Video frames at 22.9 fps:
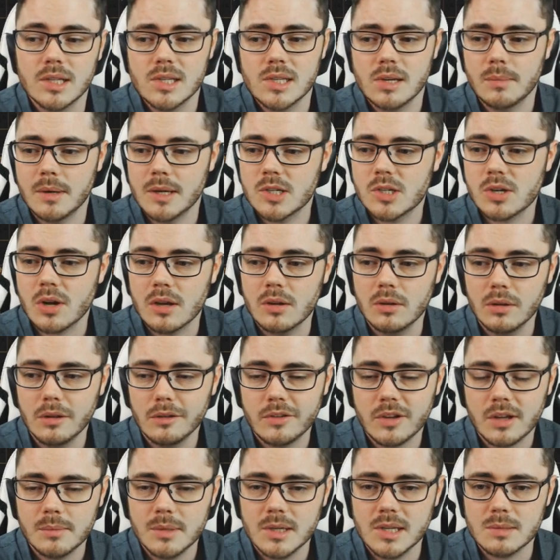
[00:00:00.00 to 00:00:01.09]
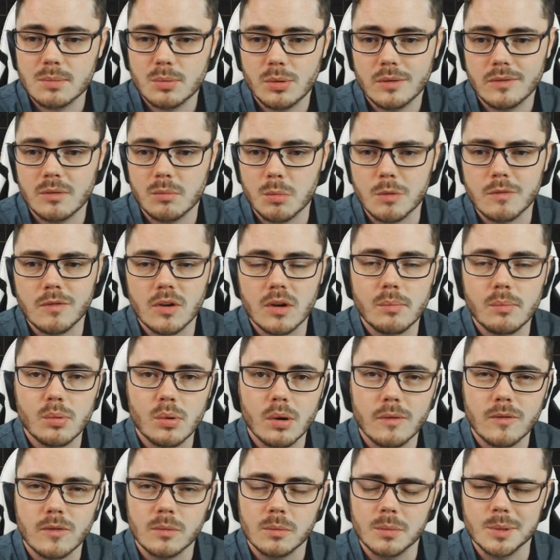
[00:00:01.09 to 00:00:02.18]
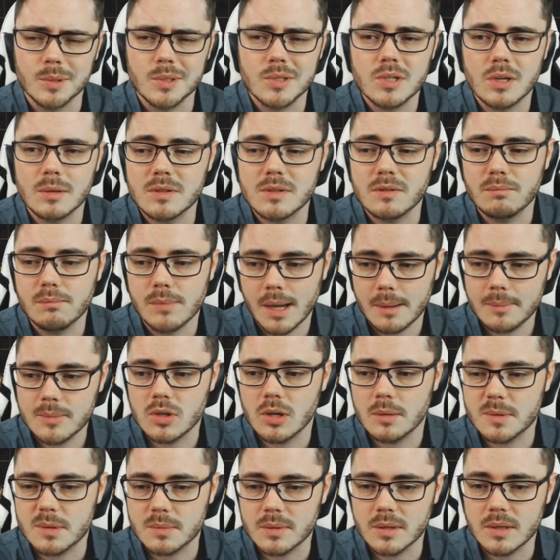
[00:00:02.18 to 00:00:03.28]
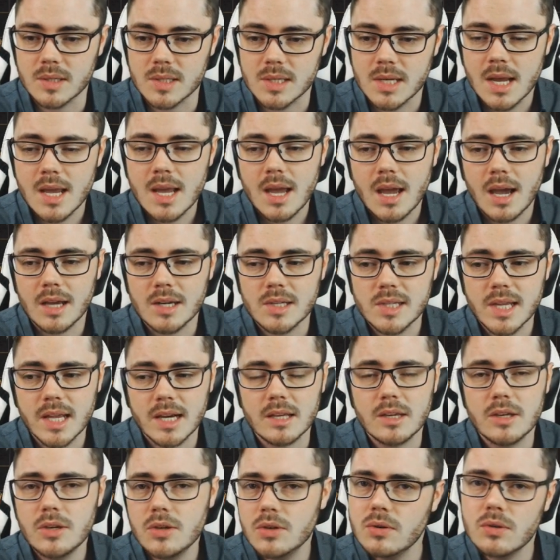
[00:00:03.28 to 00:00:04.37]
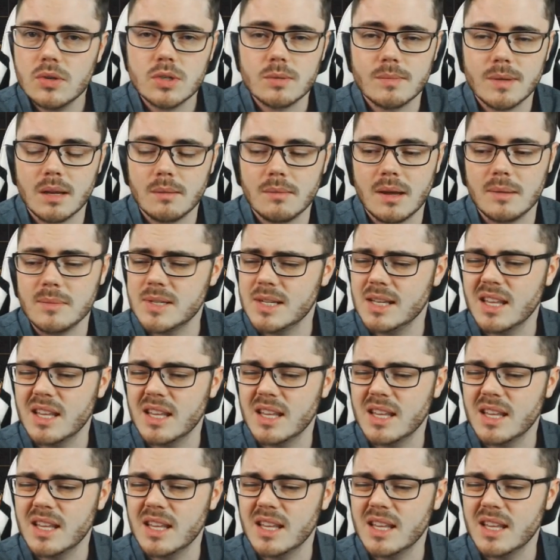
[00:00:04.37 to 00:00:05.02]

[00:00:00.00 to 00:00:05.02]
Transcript: So my Chayula farming has proven to be very profitable in terms of map drops, because I just get a huge amount of maps.